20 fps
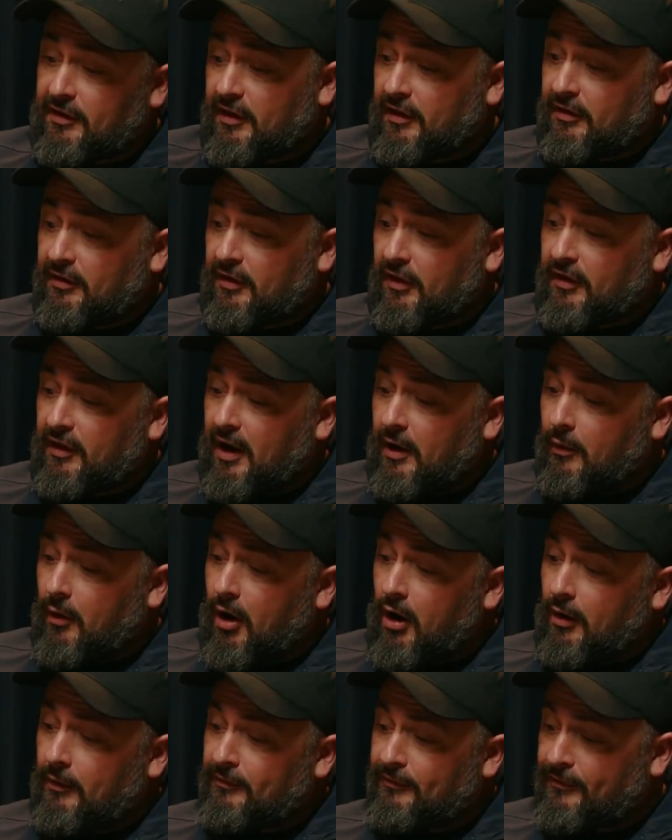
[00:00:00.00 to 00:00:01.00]
is that there
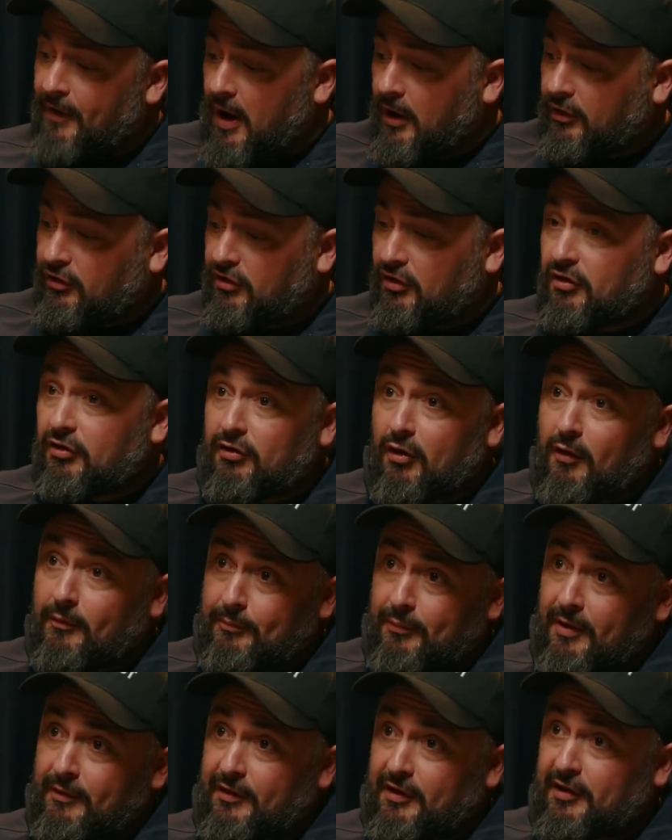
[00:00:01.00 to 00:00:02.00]
are functions of
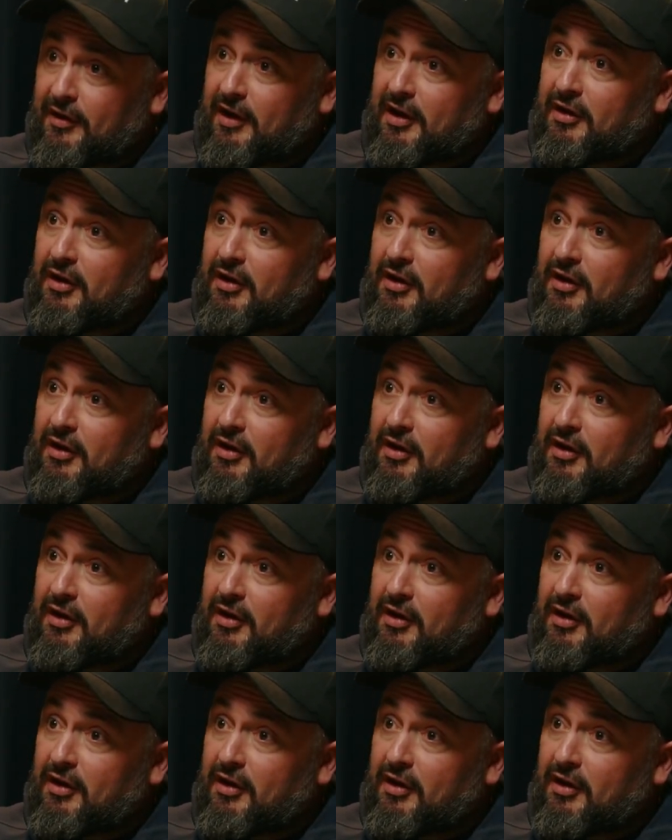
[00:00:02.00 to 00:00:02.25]
privacy